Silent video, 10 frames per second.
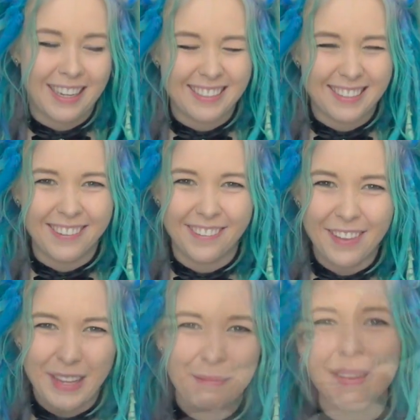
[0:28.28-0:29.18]
like to call
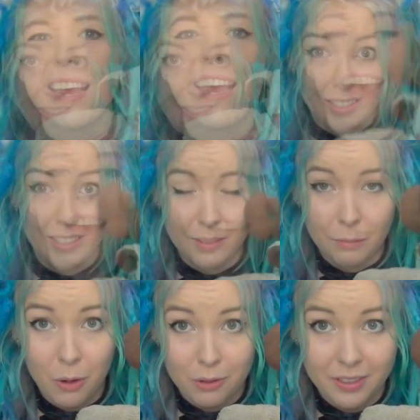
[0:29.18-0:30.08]
them. This
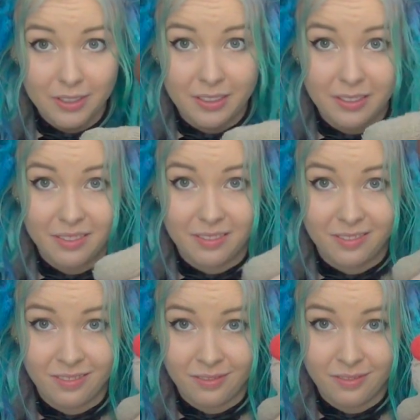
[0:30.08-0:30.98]
is Morris.
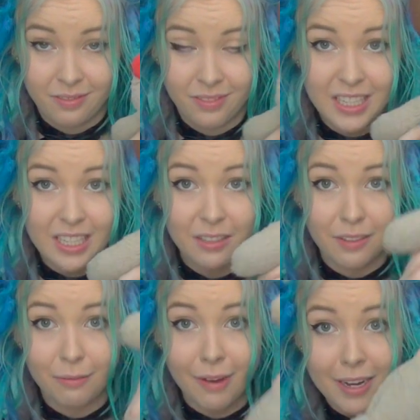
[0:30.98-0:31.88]
He
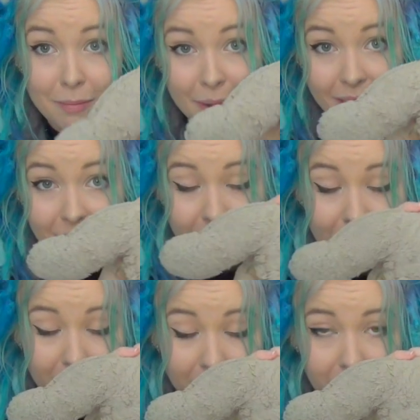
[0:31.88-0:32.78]
is a rain bear.
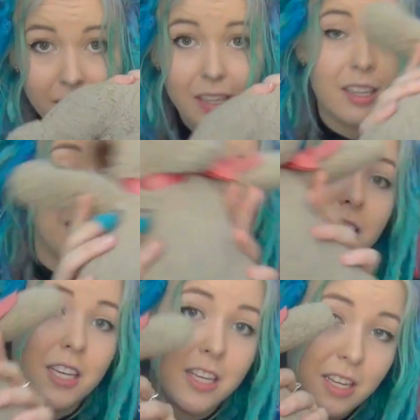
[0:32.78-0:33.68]
He